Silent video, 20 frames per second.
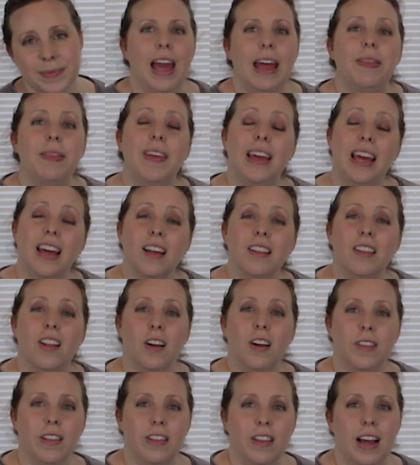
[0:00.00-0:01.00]
And thinking
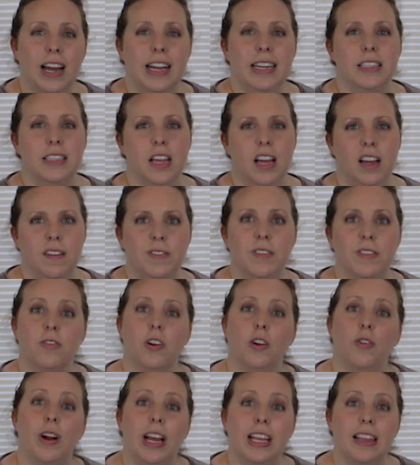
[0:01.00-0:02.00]
along the lines of
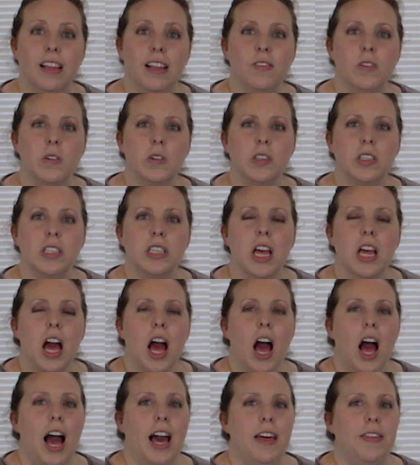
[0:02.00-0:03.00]
different grade levels,
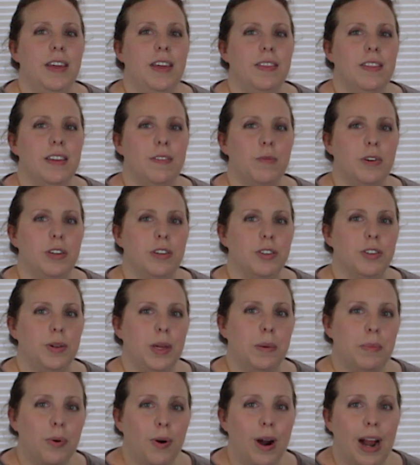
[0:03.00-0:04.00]
I think that when you're
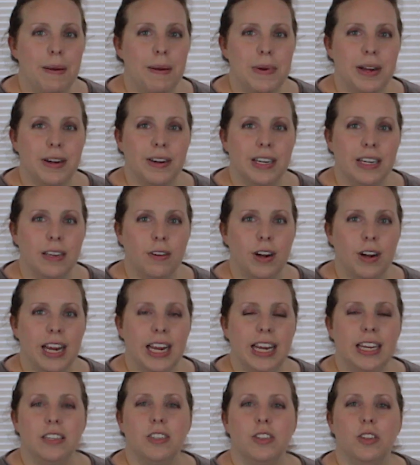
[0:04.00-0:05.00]
doing primary
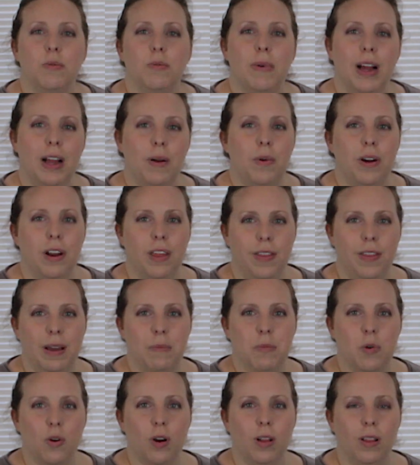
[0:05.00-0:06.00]
grades, you might want to
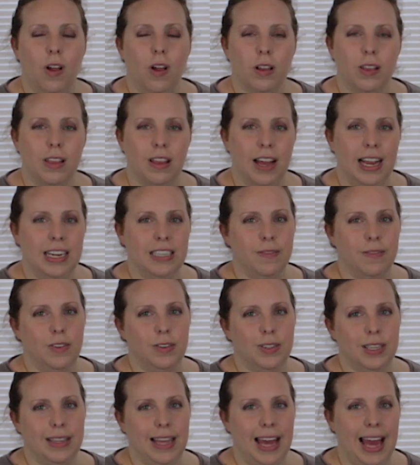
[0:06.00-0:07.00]
think more along the lines of
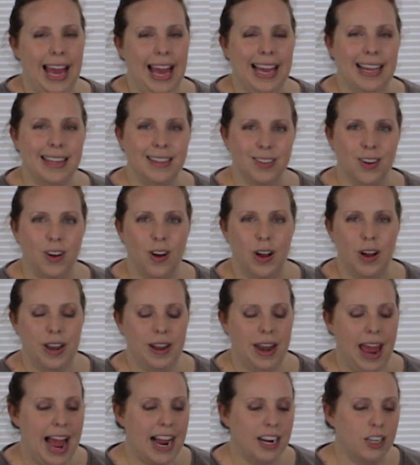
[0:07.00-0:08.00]
using the
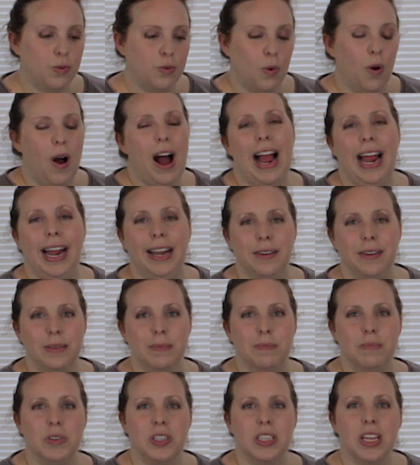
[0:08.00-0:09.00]
hands-on actual
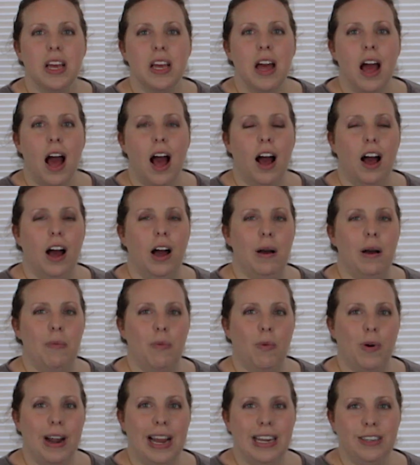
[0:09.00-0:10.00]
items,
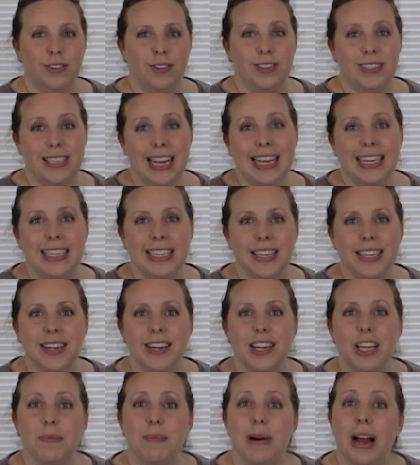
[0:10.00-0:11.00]
um, whereas your
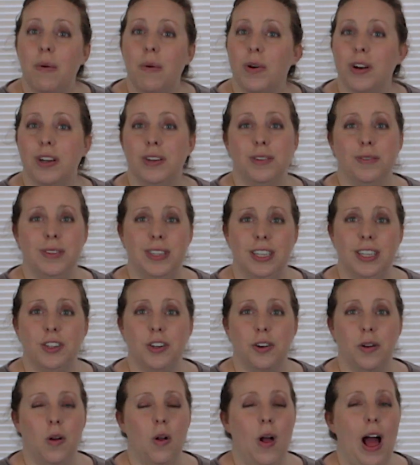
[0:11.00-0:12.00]
secondary, you might want to do
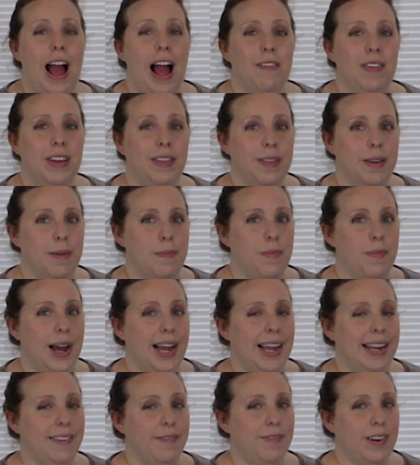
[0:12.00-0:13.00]
digital, having them
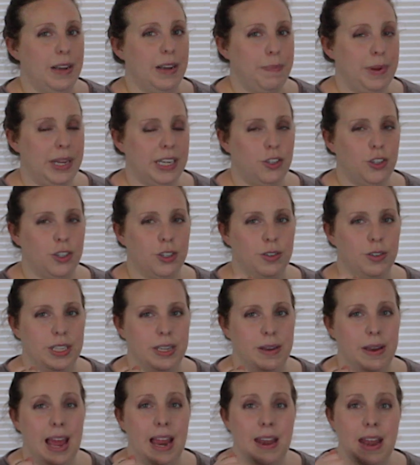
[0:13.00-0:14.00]
find, find pictures
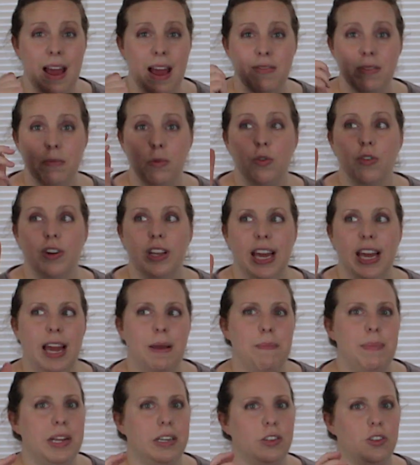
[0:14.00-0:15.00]
and, and have them
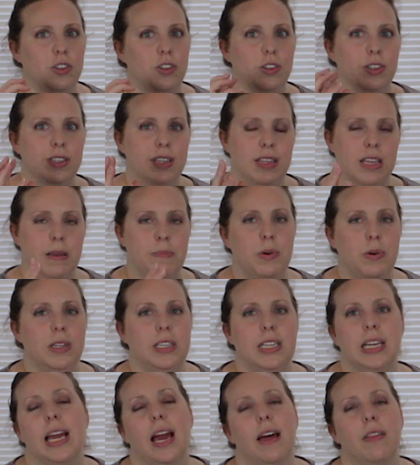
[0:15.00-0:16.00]
create pictures that they
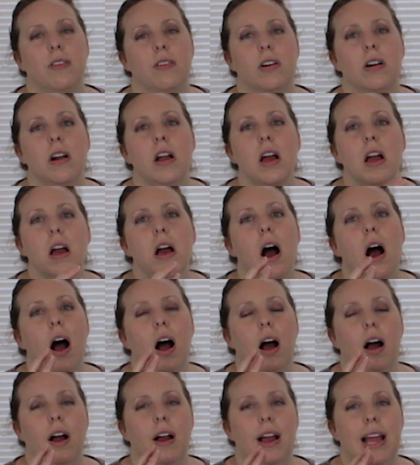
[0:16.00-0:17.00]
put together
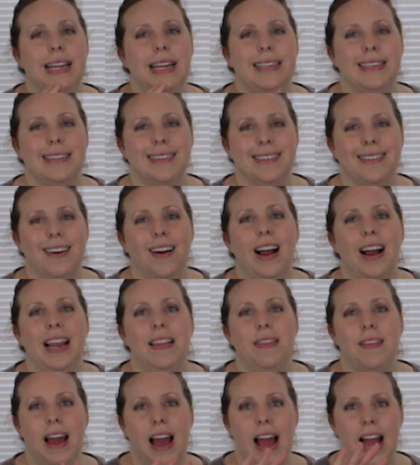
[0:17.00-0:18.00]
uh, and
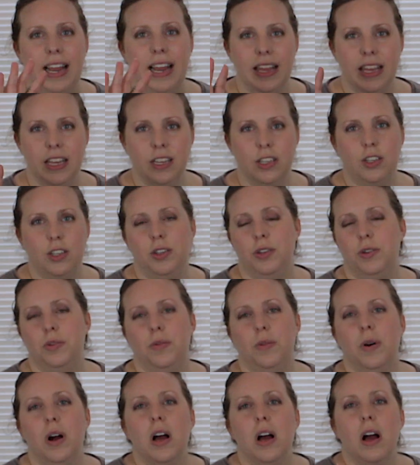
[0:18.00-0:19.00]
design that
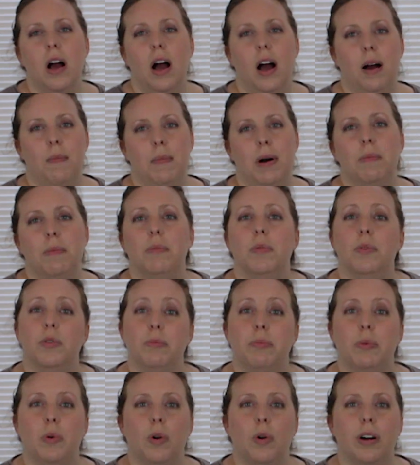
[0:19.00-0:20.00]
into um, a
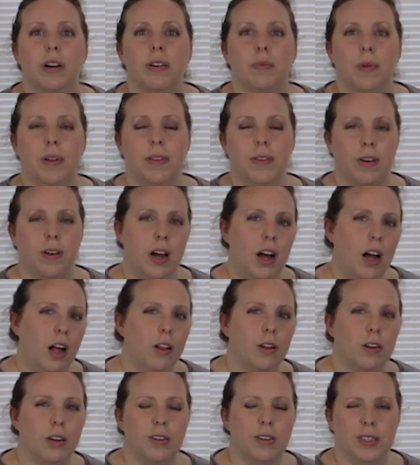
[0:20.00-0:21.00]
mood board with
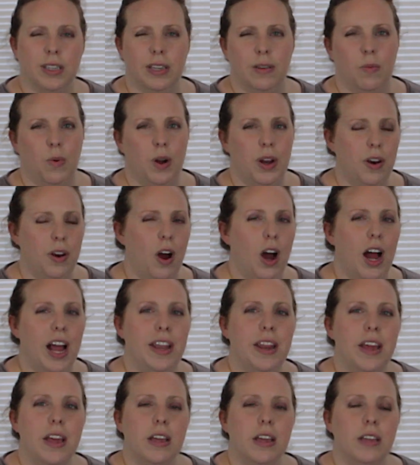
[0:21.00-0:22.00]
colors and
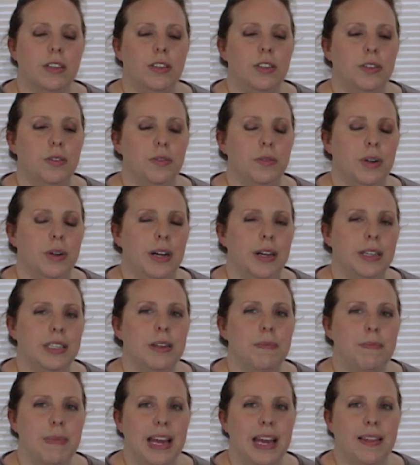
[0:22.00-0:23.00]
whatnot to, uh,
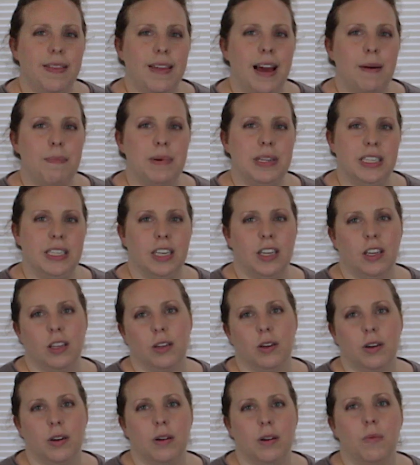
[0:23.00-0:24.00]
to make that
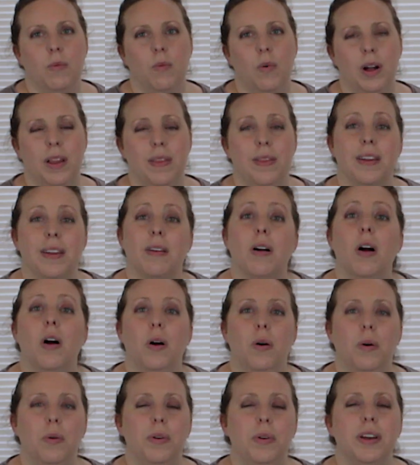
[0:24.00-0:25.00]
particular one their
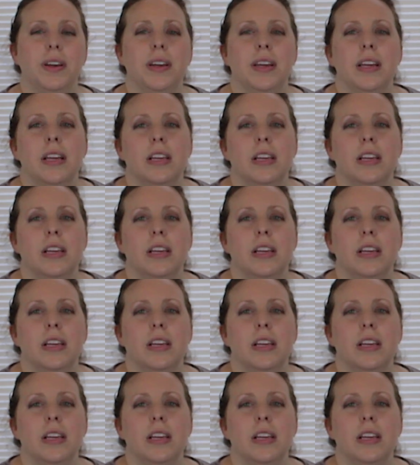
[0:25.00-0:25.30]
own.